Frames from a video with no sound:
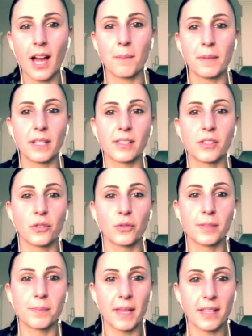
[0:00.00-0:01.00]
external
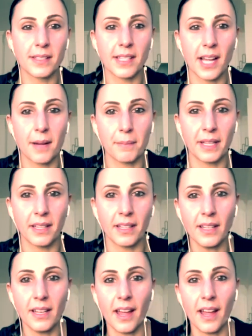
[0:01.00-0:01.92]
speakers come in,